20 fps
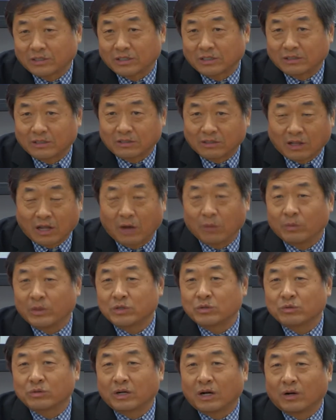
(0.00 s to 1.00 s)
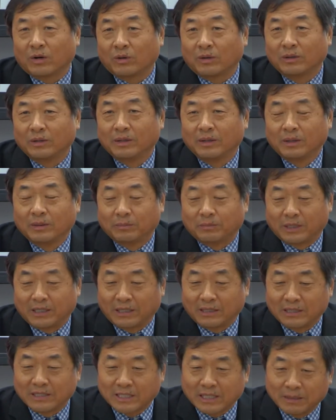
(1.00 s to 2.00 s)
a long way to go, but in
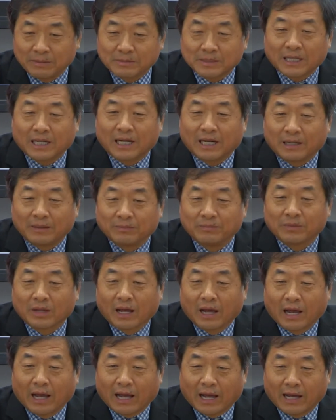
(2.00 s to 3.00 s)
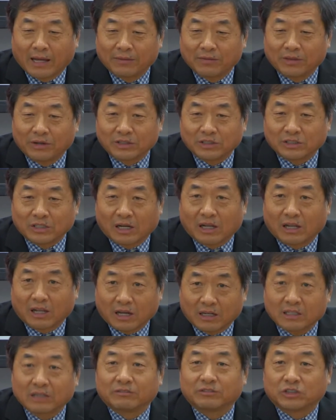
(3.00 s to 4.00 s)
the same time, and there's a
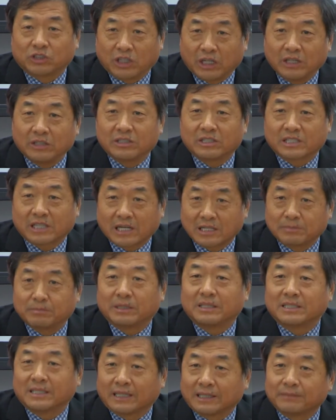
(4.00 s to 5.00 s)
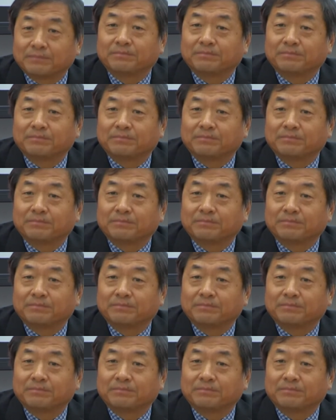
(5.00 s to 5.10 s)
lot of changes has been done.